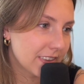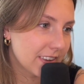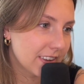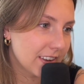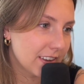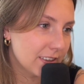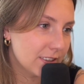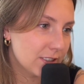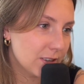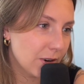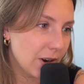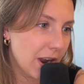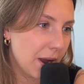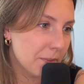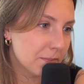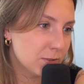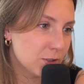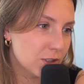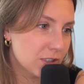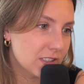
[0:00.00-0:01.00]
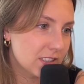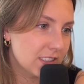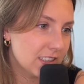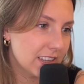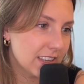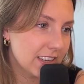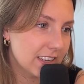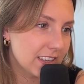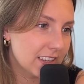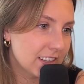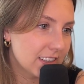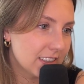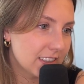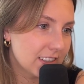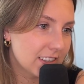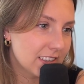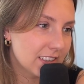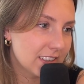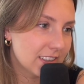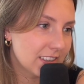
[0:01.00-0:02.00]
Sorry, I'm just like
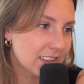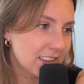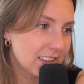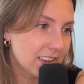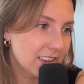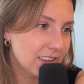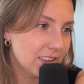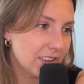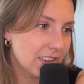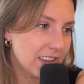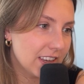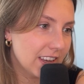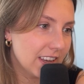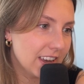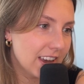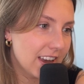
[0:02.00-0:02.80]
looking